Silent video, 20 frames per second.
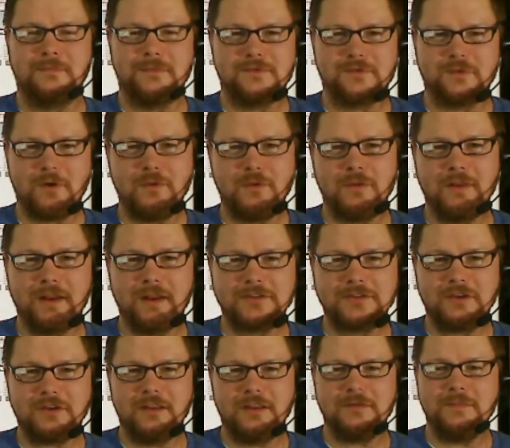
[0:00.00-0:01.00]
throw Linux
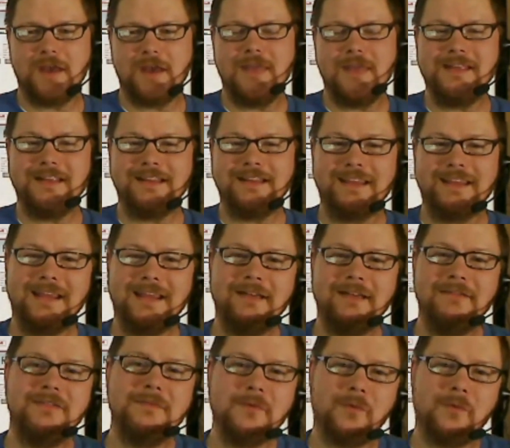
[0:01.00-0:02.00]
on them, and then
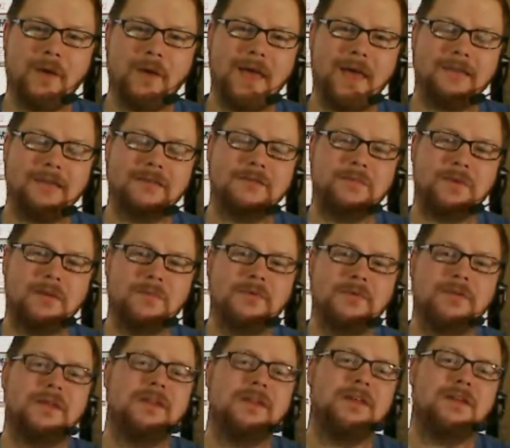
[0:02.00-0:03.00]
give them away to people
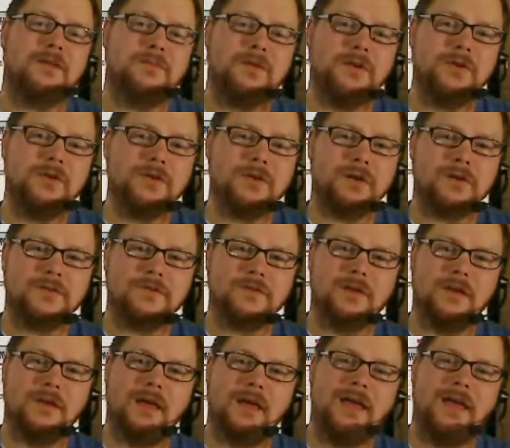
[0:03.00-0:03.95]
that need computers,